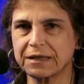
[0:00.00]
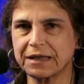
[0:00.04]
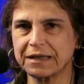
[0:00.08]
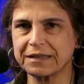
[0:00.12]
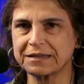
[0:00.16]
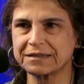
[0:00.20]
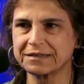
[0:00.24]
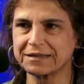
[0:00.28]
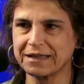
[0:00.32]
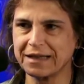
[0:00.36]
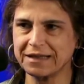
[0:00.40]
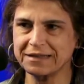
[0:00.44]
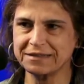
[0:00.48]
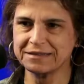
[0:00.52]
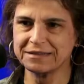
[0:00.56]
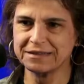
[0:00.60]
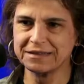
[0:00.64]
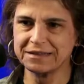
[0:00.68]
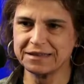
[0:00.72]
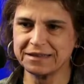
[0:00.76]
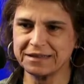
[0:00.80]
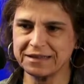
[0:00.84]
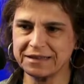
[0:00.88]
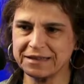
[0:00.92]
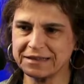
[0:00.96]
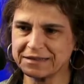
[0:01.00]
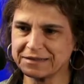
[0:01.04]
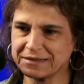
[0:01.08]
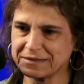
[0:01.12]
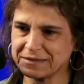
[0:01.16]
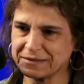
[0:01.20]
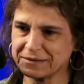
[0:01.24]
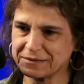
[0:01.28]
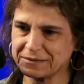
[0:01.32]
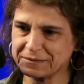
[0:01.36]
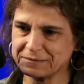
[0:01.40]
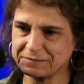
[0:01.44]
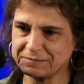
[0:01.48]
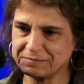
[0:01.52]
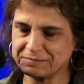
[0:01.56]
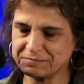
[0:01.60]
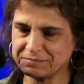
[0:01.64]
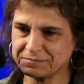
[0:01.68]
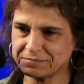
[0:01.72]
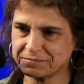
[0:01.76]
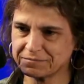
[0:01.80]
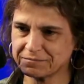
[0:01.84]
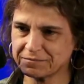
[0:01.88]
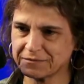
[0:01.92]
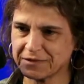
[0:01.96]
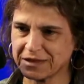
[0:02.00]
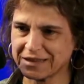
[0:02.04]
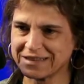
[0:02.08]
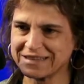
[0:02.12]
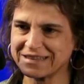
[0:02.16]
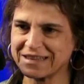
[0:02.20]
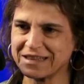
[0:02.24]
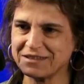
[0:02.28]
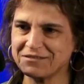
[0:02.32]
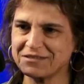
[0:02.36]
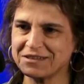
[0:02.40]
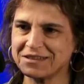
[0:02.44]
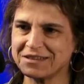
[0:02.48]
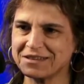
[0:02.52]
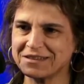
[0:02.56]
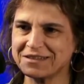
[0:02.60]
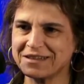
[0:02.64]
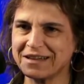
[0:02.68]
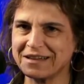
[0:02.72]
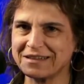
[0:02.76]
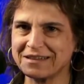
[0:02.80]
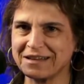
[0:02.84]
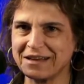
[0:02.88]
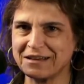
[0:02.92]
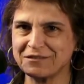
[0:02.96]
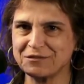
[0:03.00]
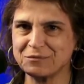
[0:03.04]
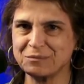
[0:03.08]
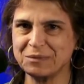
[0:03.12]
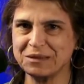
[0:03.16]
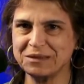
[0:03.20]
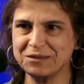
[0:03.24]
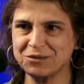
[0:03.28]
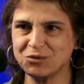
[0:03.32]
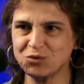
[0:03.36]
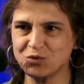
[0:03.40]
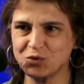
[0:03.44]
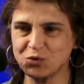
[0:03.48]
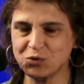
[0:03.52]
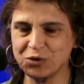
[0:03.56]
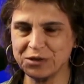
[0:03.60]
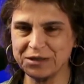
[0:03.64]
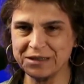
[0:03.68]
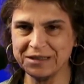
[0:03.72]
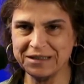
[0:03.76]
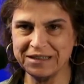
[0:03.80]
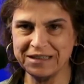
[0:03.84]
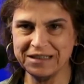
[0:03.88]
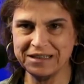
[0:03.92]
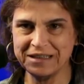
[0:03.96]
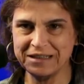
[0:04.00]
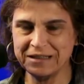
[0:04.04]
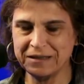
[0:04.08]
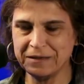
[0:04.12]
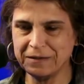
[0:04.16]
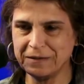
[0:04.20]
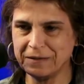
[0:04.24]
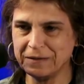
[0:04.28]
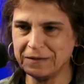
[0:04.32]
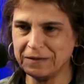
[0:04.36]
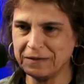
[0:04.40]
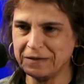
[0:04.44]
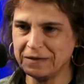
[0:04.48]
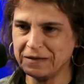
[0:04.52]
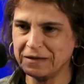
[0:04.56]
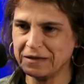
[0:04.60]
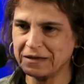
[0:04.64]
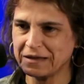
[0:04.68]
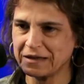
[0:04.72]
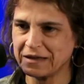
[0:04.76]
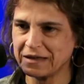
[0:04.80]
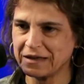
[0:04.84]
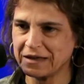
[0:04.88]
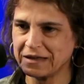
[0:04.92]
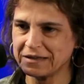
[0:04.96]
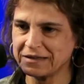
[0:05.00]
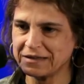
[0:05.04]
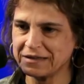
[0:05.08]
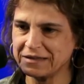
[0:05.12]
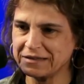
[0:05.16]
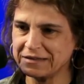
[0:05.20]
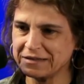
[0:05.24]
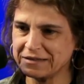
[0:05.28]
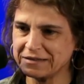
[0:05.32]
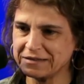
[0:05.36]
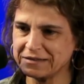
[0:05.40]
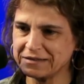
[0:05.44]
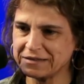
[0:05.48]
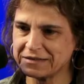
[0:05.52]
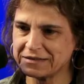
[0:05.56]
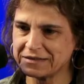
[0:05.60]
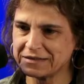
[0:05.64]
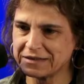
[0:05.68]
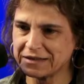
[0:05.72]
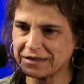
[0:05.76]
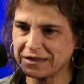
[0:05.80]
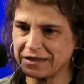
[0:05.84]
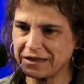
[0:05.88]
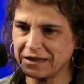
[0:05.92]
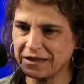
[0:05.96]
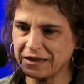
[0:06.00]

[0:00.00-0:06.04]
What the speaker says: exciting activity that I've been doing, and it is